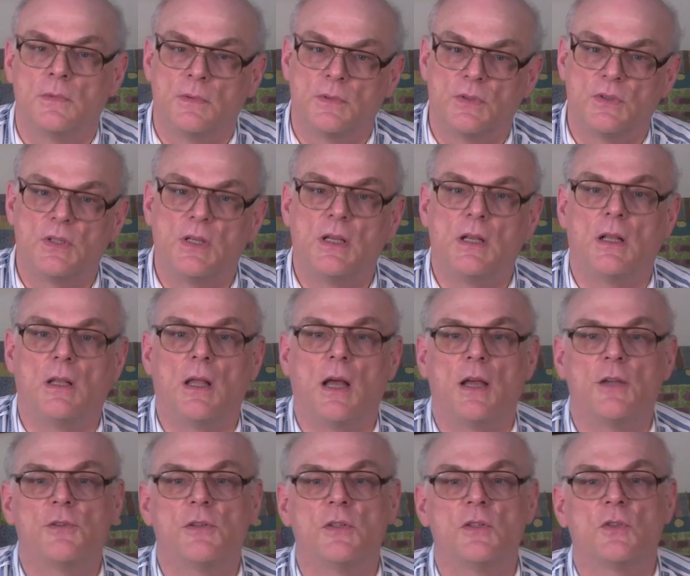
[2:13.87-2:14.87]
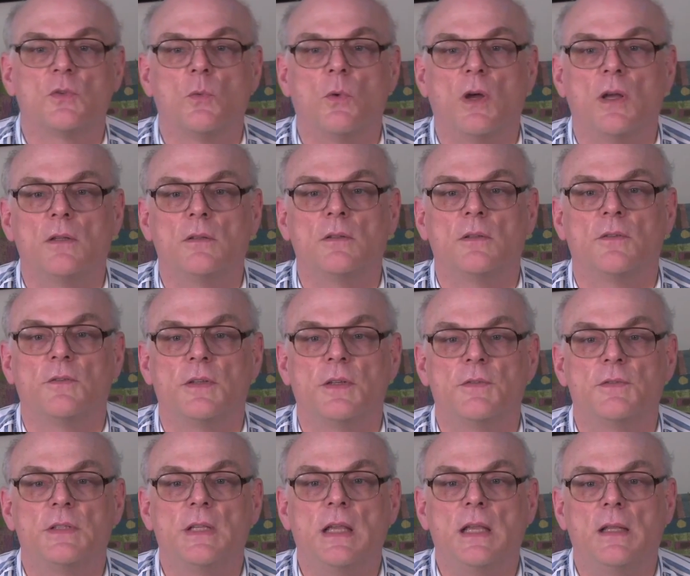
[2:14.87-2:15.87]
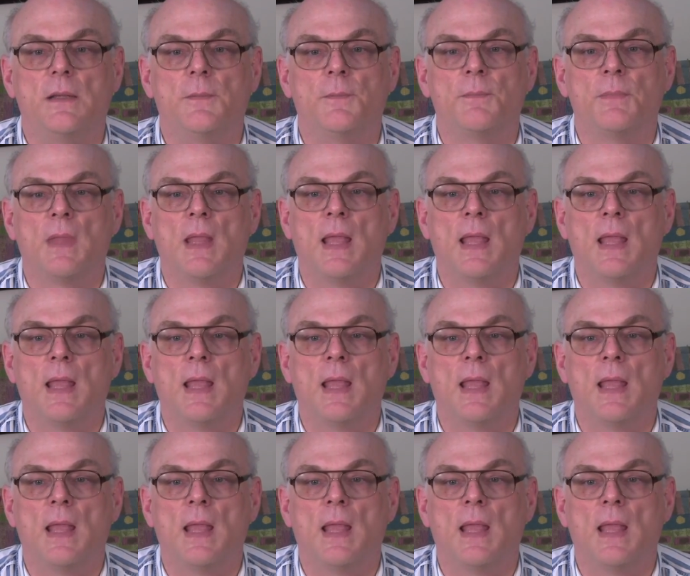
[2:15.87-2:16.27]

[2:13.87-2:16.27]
See Colossians 1:15.